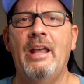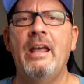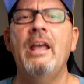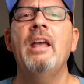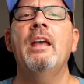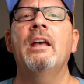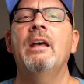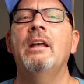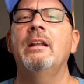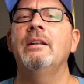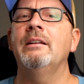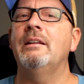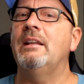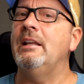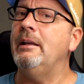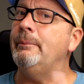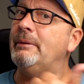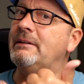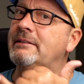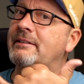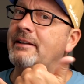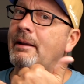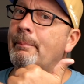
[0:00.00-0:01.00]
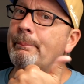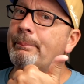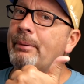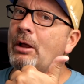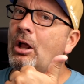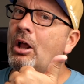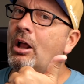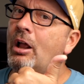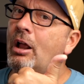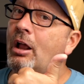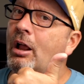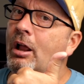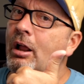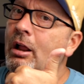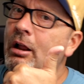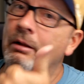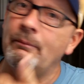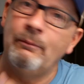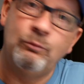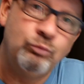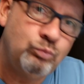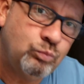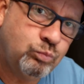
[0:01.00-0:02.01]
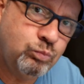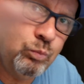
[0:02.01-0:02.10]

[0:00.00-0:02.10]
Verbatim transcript: and keep it simple.